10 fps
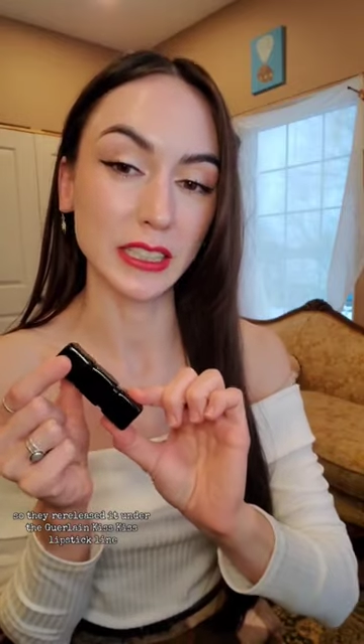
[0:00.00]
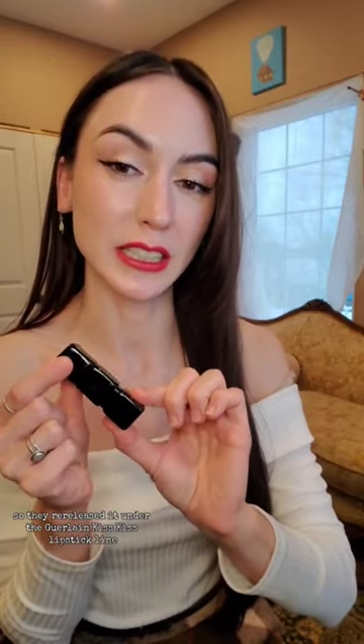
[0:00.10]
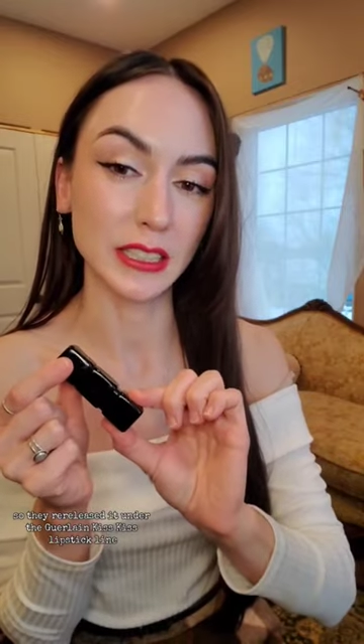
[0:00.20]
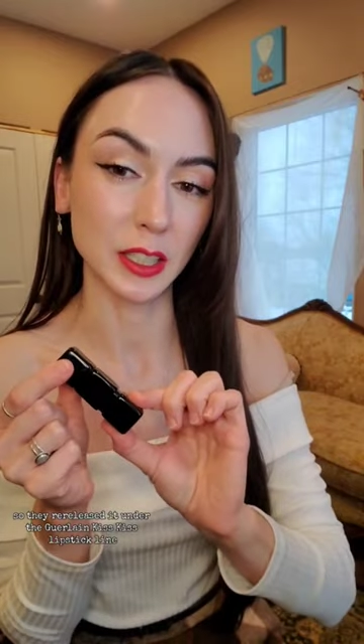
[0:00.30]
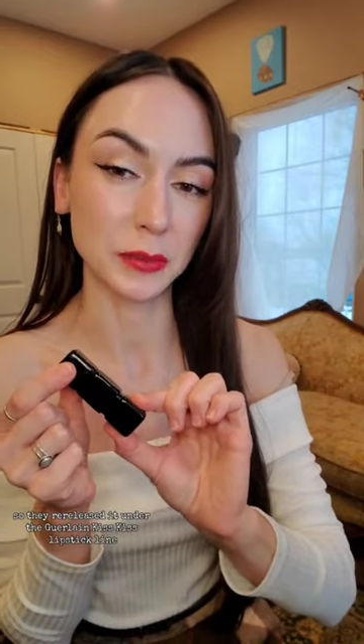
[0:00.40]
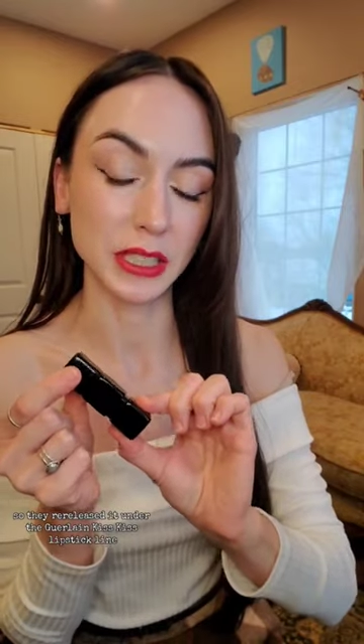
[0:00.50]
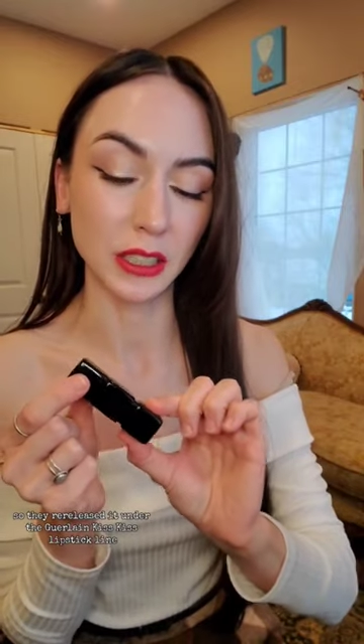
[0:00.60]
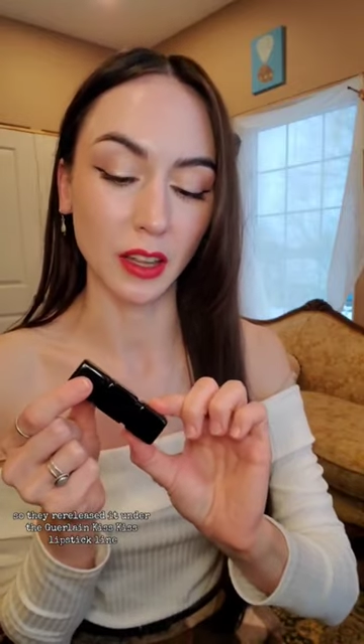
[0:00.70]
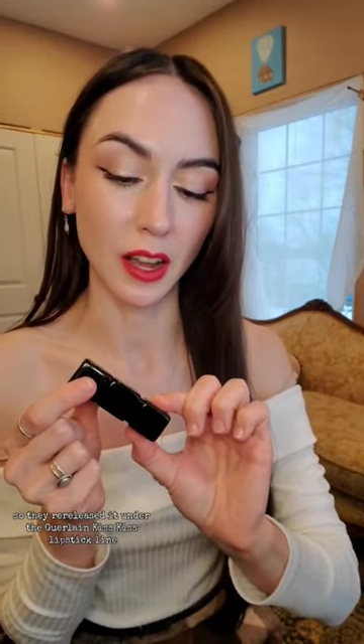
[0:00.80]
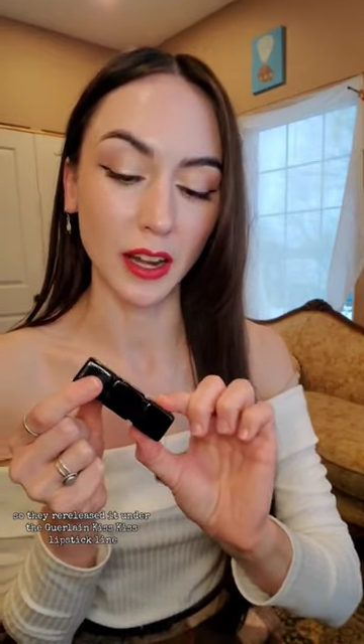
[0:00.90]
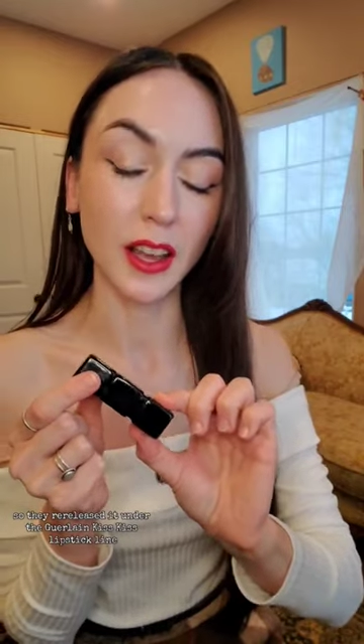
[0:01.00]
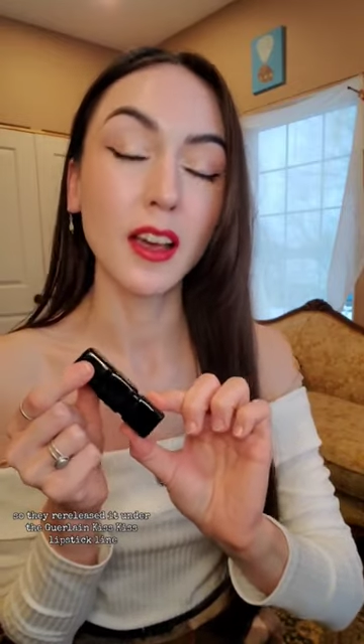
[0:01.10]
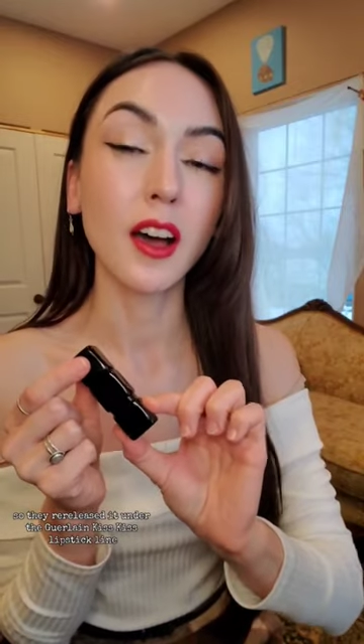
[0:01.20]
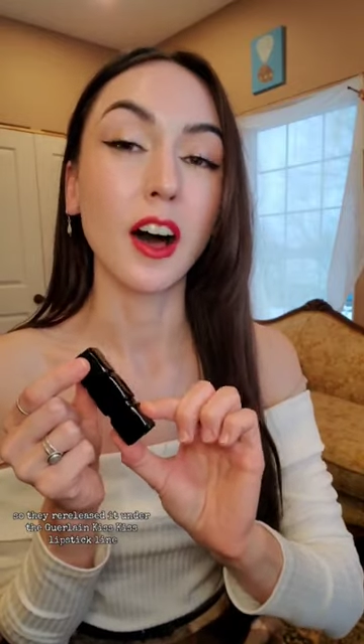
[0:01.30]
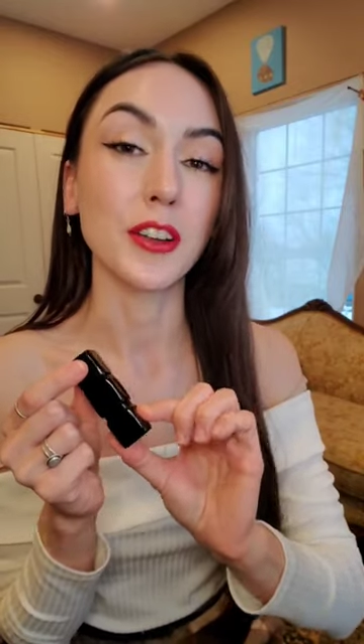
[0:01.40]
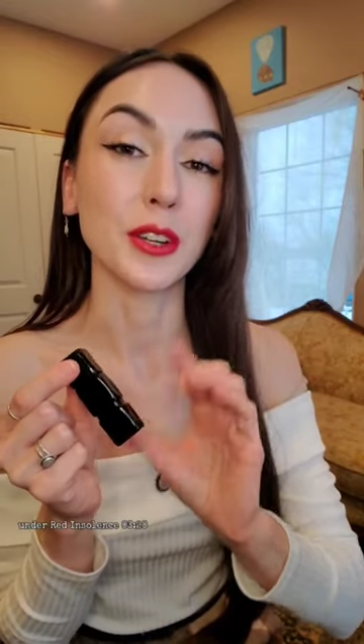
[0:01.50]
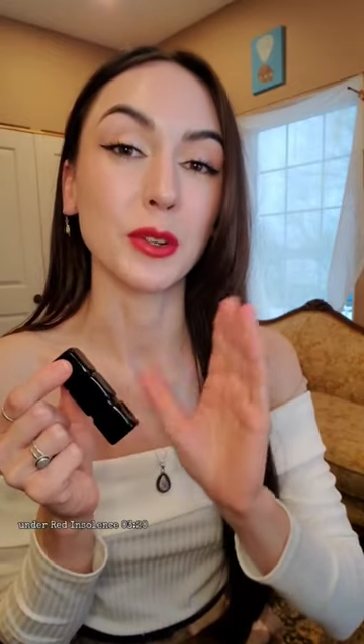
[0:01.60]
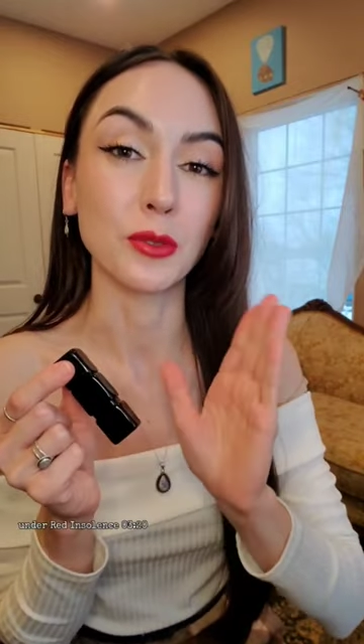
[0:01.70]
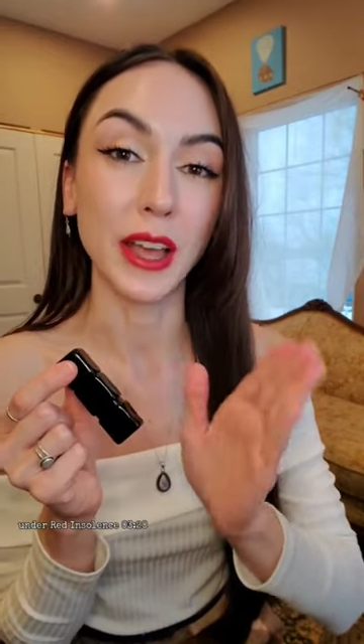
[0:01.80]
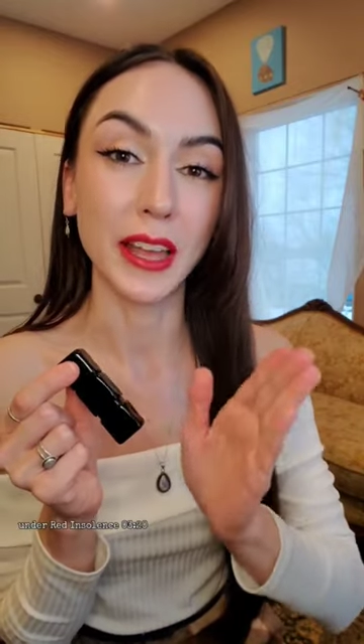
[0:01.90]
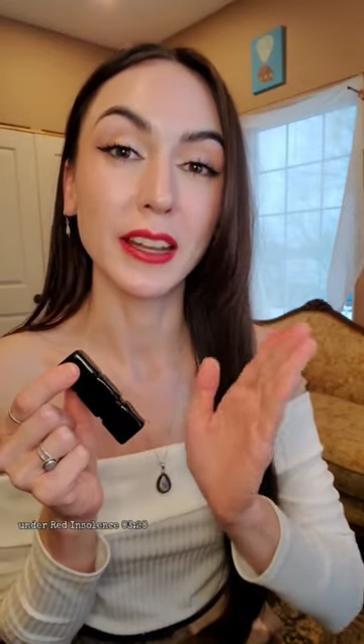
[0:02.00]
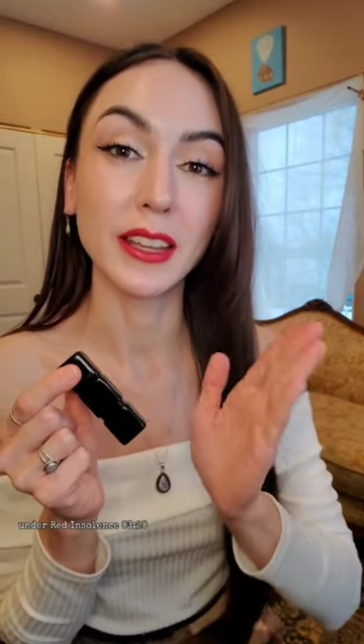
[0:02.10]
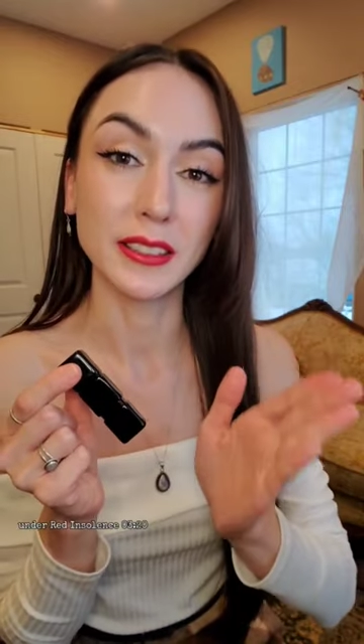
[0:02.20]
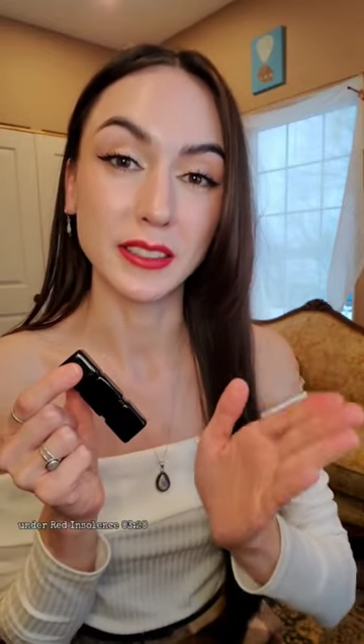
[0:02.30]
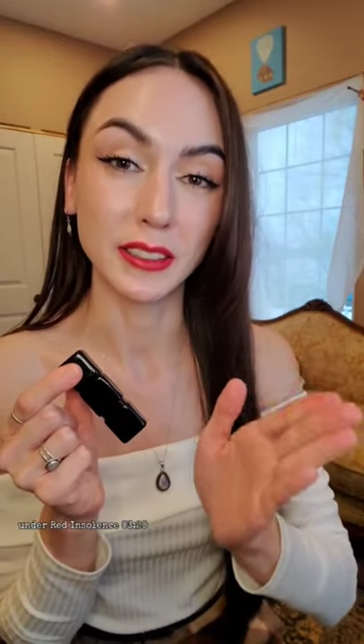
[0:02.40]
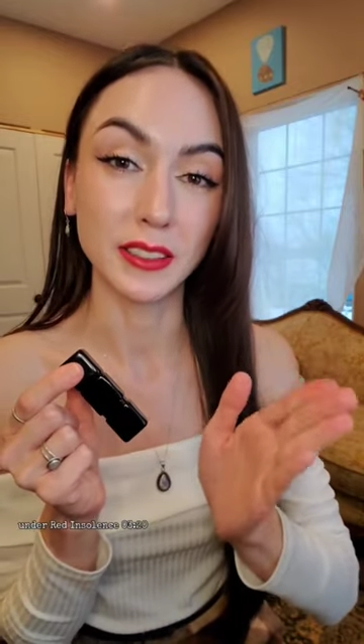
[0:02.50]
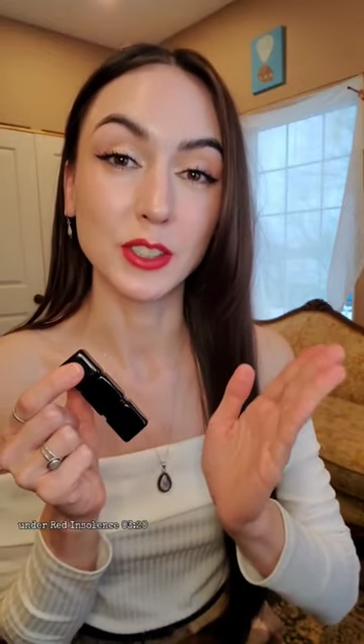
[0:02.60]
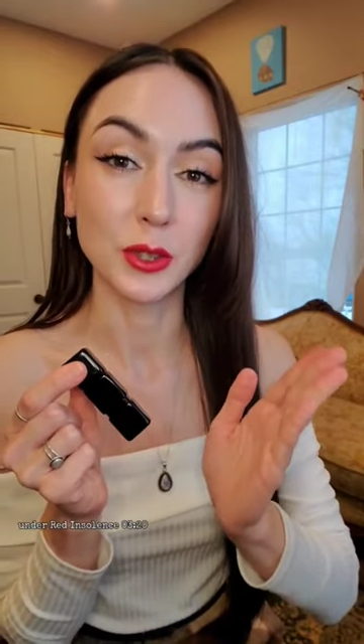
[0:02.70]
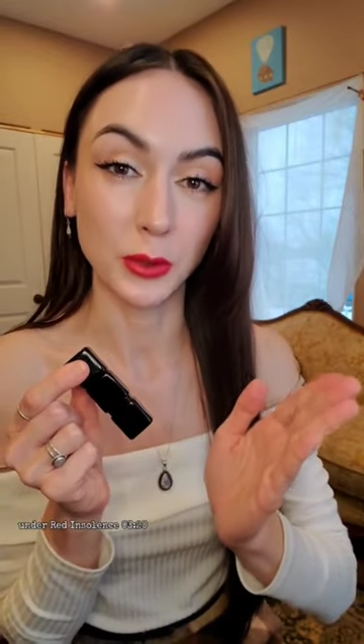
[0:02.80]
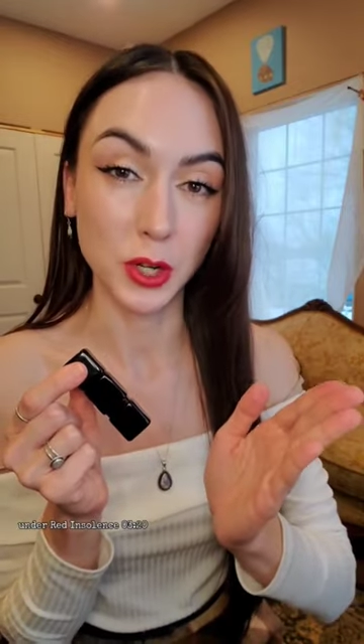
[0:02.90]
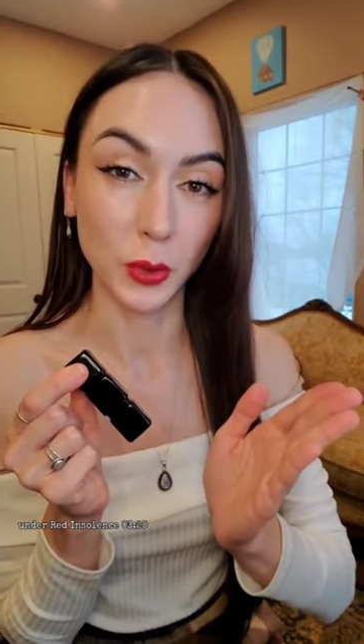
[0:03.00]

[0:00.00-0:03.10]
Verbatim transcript: Kiss Kiss lipstick line under Red Insolence